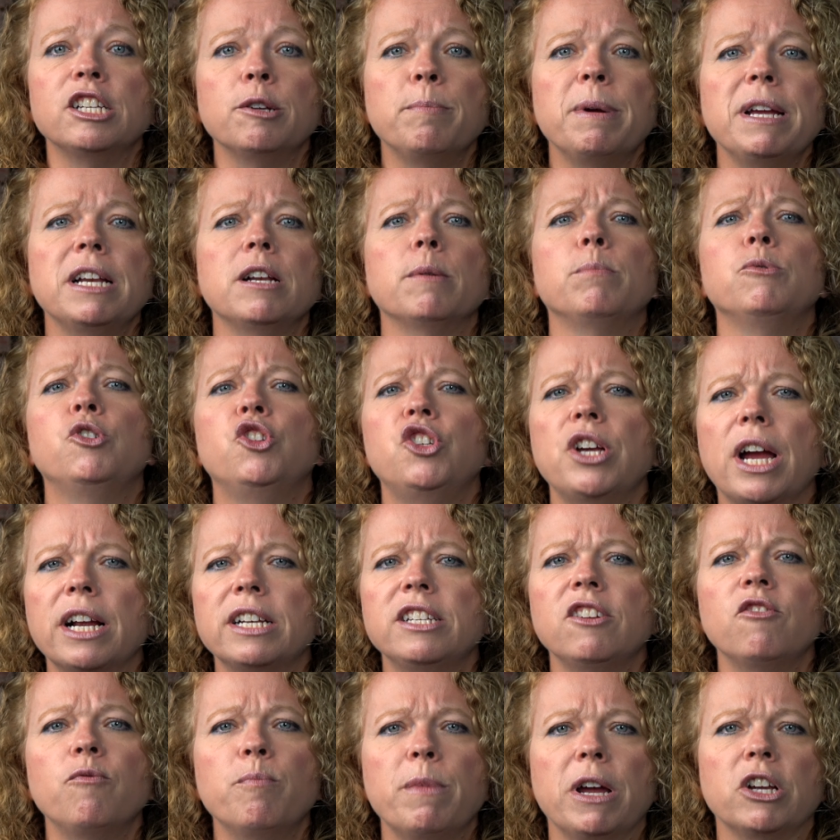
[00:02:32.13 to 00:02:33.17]
to be an
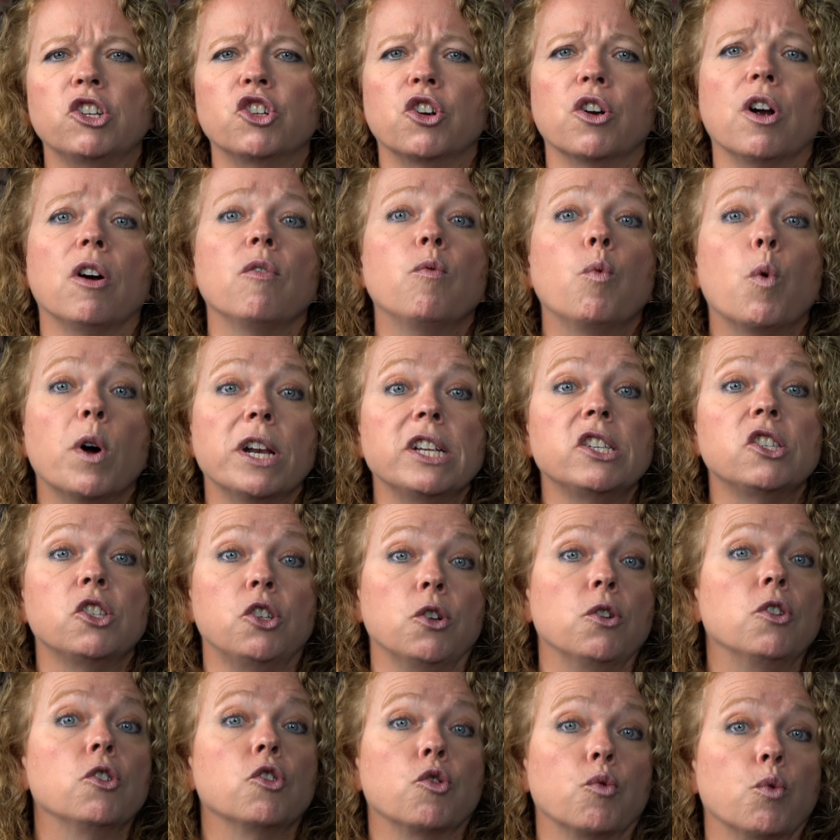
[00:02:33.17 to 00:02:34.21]
objective measure of what a
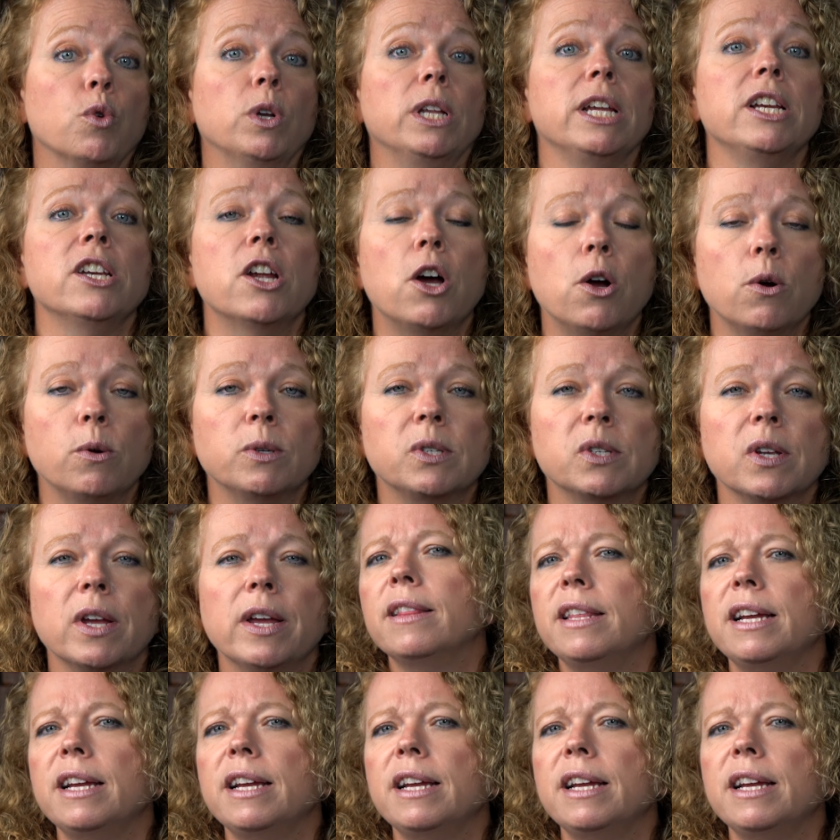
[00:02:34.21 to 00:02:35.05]
student truly knows.